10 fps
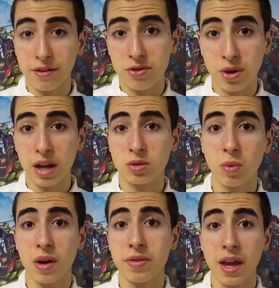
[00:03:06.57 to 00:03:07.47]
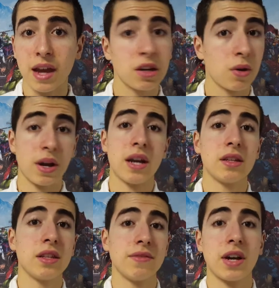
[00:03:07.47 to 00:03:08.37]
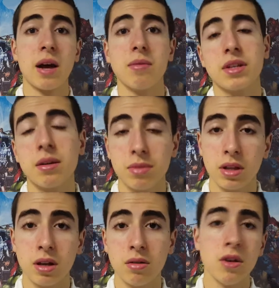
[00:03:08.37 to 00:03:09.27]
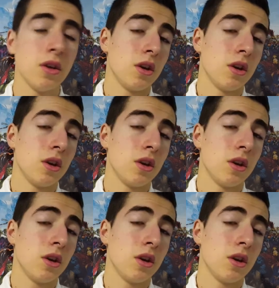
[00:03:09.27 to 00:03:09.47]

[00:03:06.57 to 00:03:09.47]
If you guys want that, go ahead, leave a comment down below.